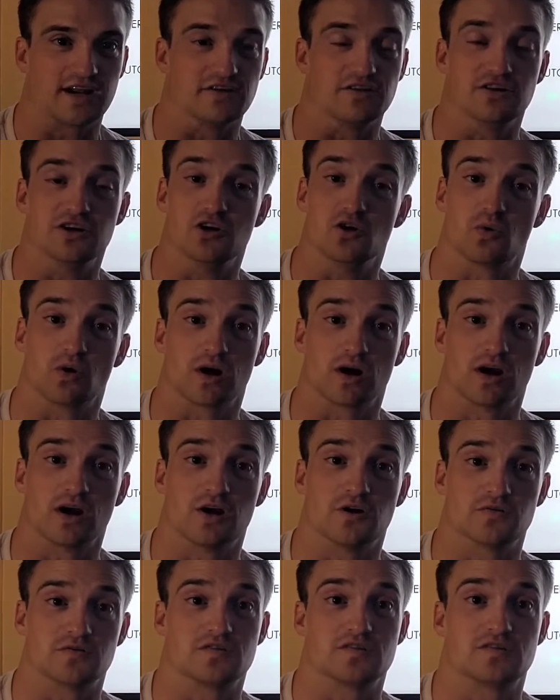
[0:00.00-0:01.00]
kind of newer
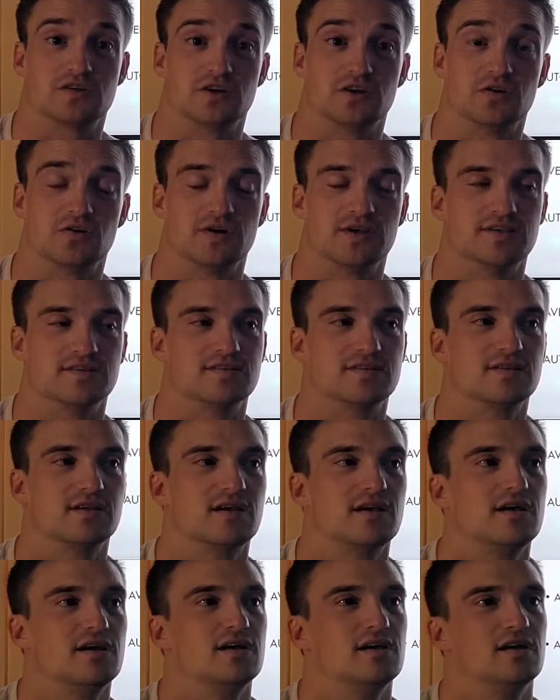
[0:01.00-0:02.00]
hosts too,
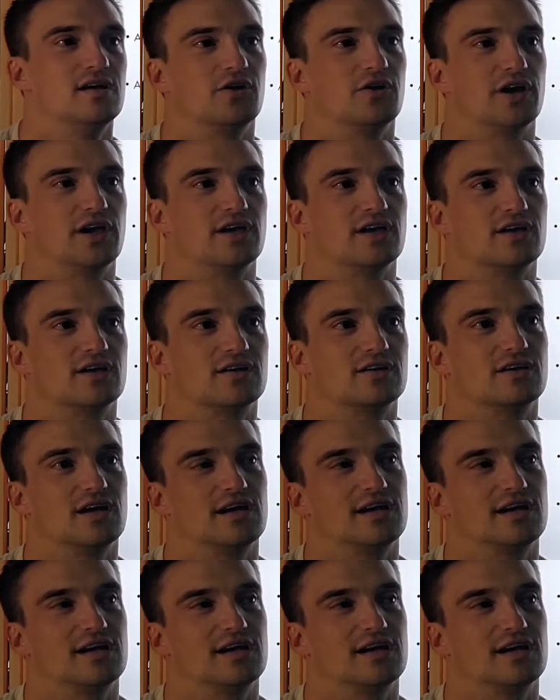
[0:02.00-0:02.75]
is okay,